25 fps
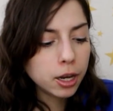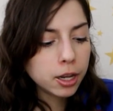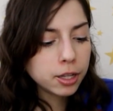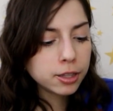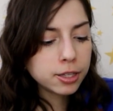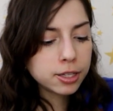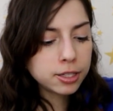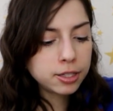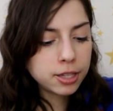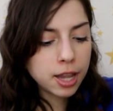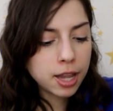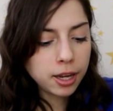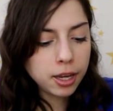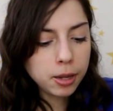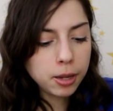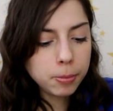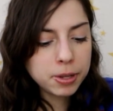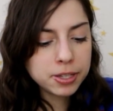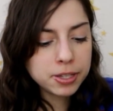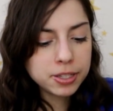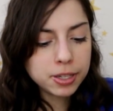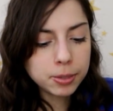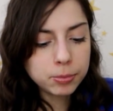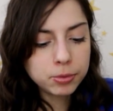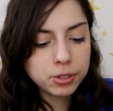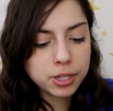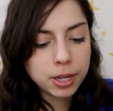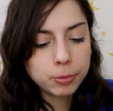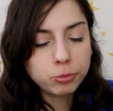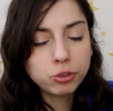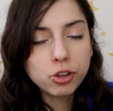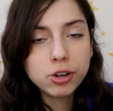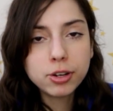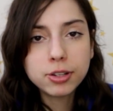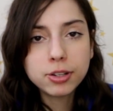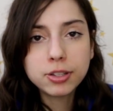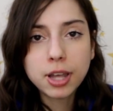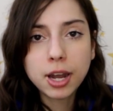The second
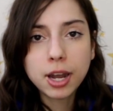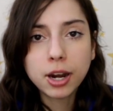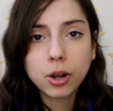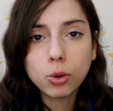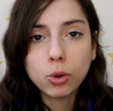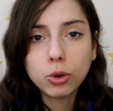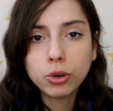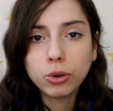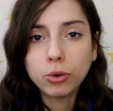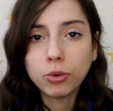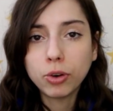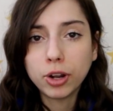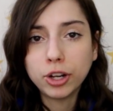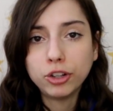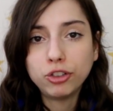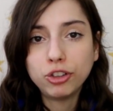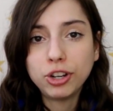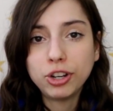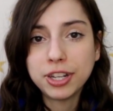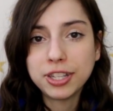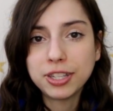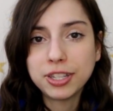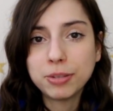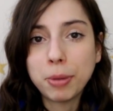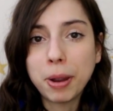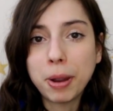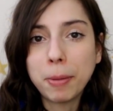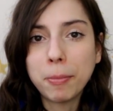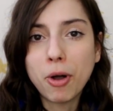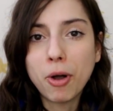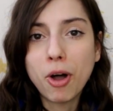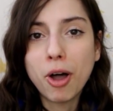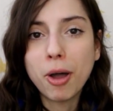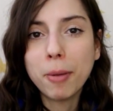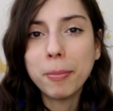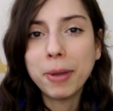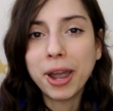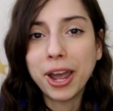misconception is that I hold a grudge against my
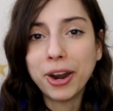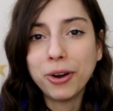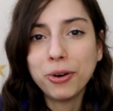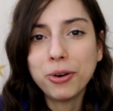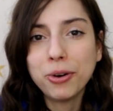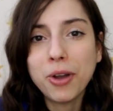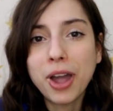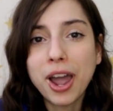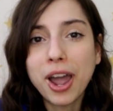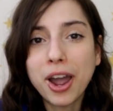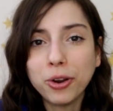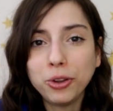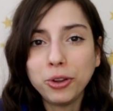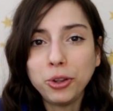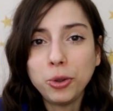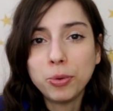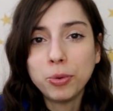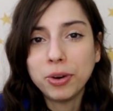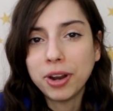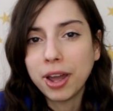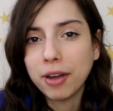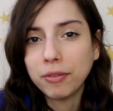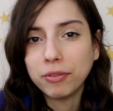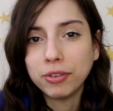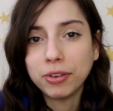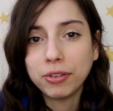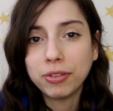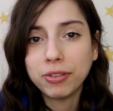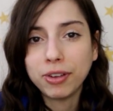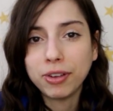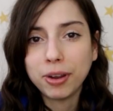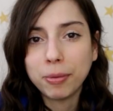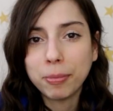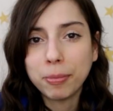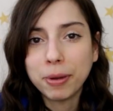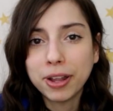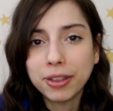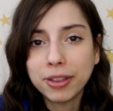mom. I don't know how you would ever
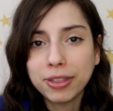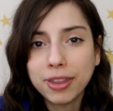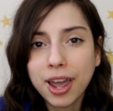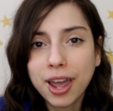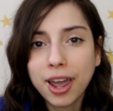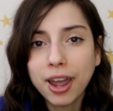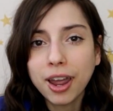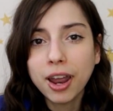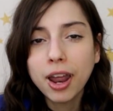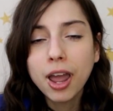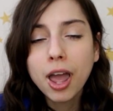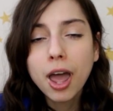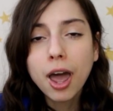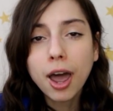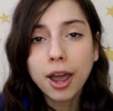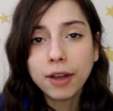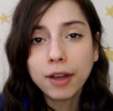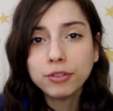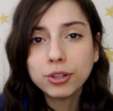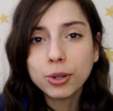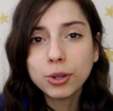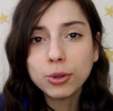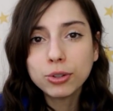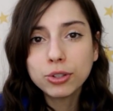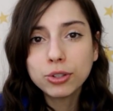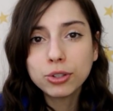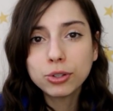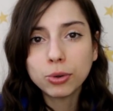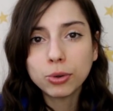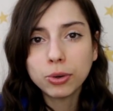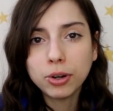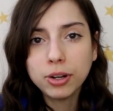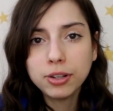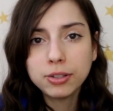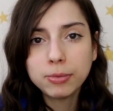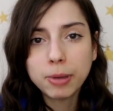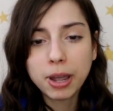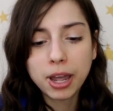think about that. I've told
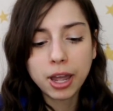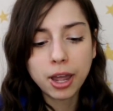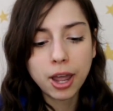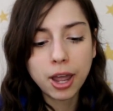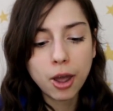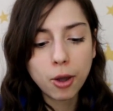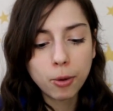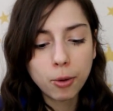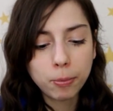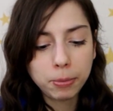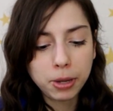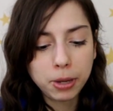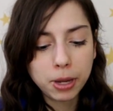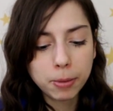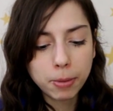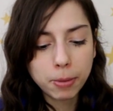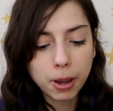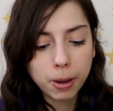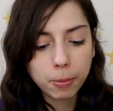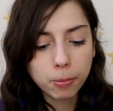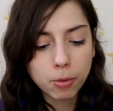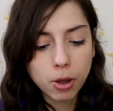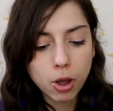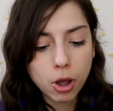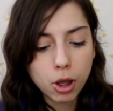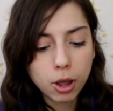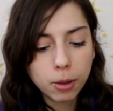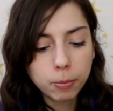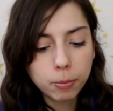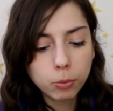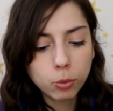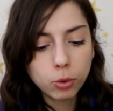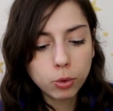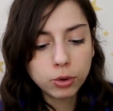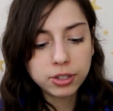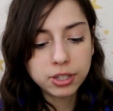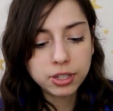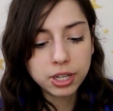stories about how me and my
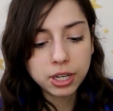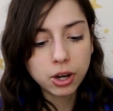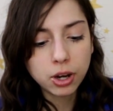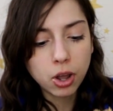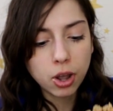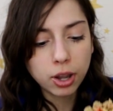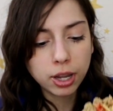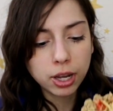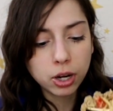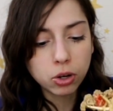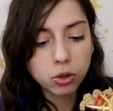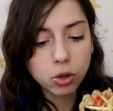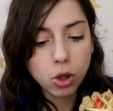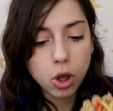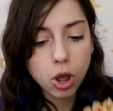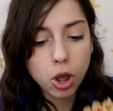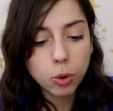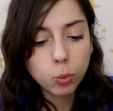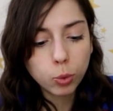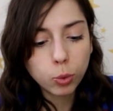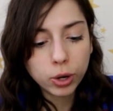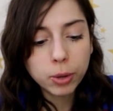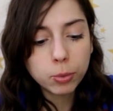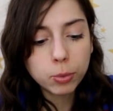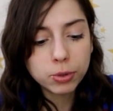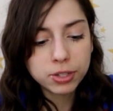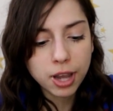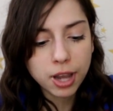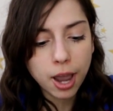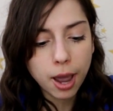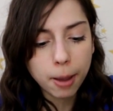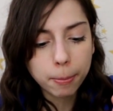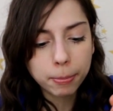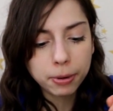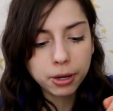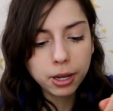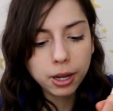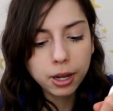mom did not get along when it was
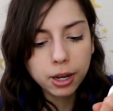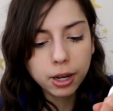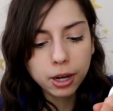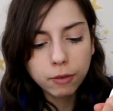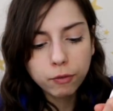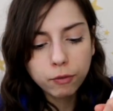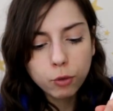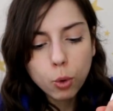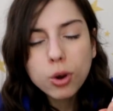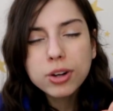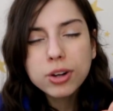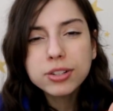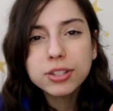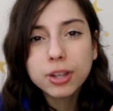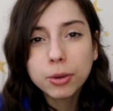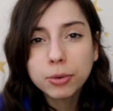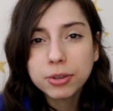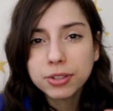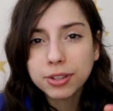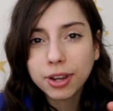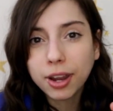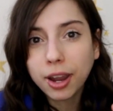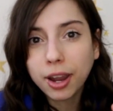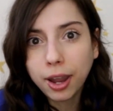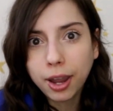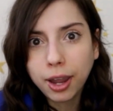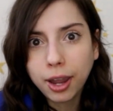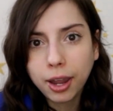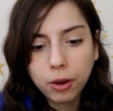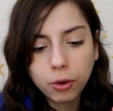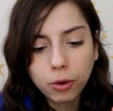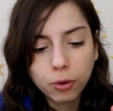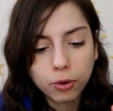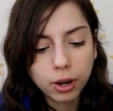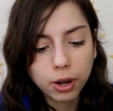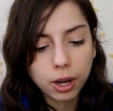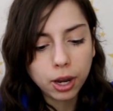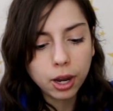happening, and of course I was like
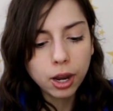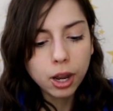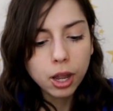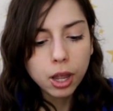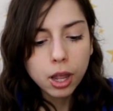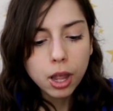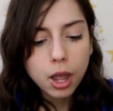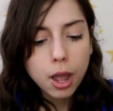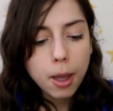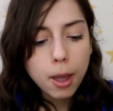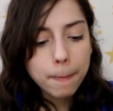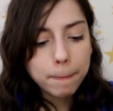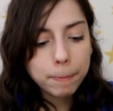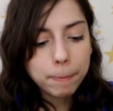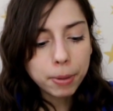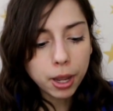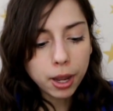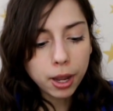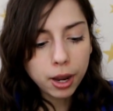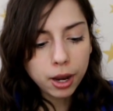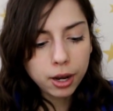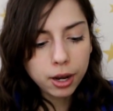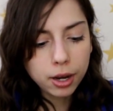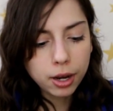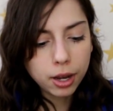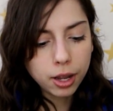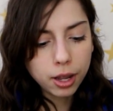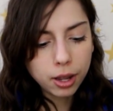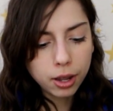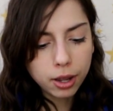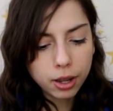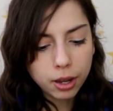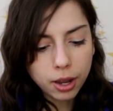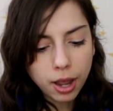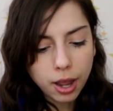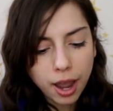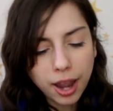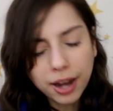angry, but
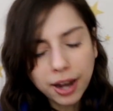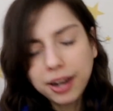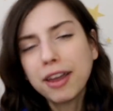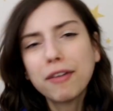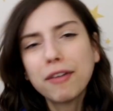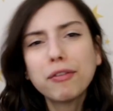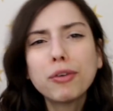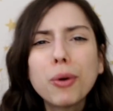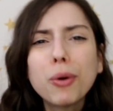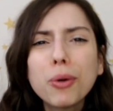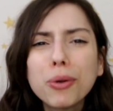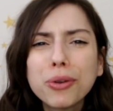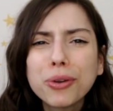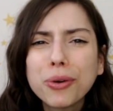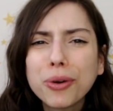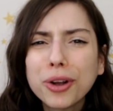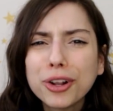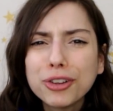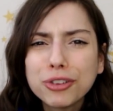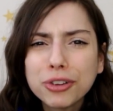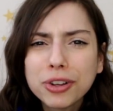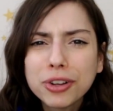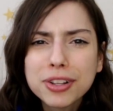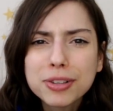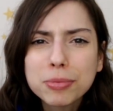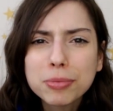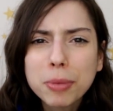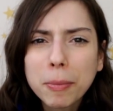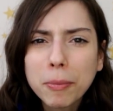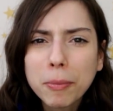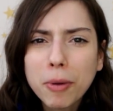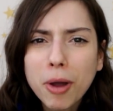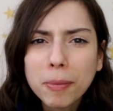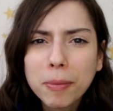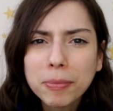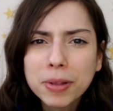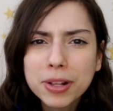I never hold a grudge against my mom.